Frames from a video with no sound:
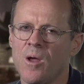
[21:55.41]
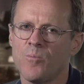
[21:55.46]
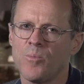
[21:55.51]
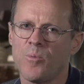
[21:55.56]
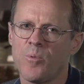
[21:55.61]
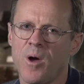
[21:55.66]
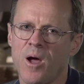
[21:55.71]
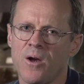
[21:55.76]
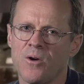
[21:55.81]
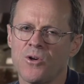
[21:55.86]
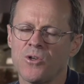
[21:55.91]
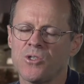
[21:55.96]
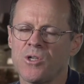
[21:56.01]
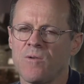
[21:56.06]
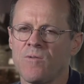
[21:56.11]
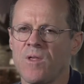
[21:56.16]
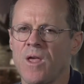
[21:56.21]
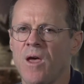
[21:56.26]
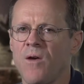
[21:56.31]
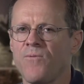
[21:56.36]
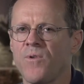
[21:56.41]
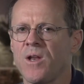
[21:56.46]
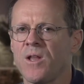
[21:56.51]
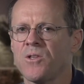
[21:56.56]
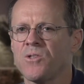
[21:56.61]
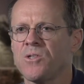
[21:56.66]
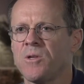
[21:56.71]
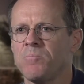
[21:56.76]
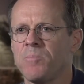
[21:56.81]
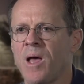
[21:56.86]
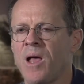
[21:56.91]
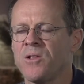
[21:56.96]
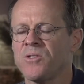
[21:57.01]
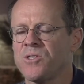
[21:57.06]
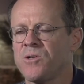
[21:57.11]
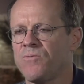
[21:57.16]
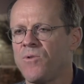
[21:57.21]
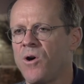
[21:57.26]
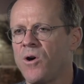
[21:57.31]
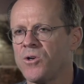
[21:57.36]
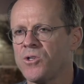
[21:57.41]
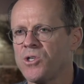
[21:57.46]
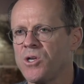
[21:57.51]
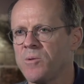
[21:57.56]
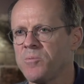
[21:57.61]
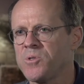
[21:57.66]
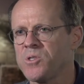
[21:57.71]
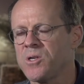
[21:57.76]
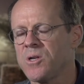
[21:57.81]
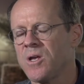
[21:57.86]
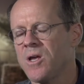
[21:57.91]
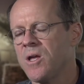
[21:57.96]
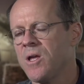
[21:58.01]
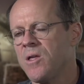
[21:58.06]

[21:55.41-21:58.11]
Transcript: preponderance of the evidence and balance of hardships.